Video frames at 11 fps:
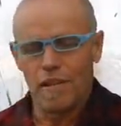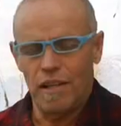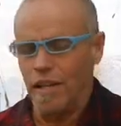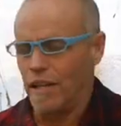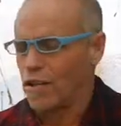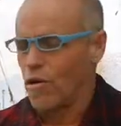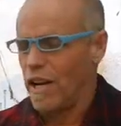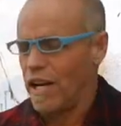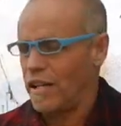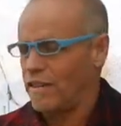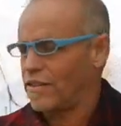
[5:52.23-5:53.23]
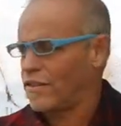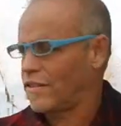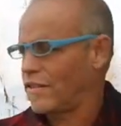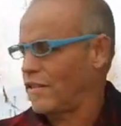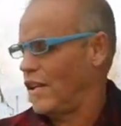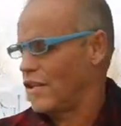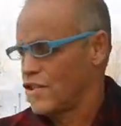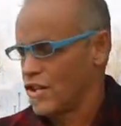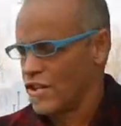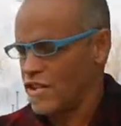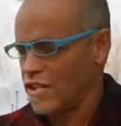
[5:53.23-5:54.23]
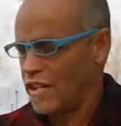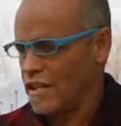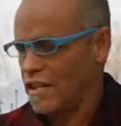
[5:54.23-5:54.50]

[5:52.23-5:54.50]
in Queens, in Jersey.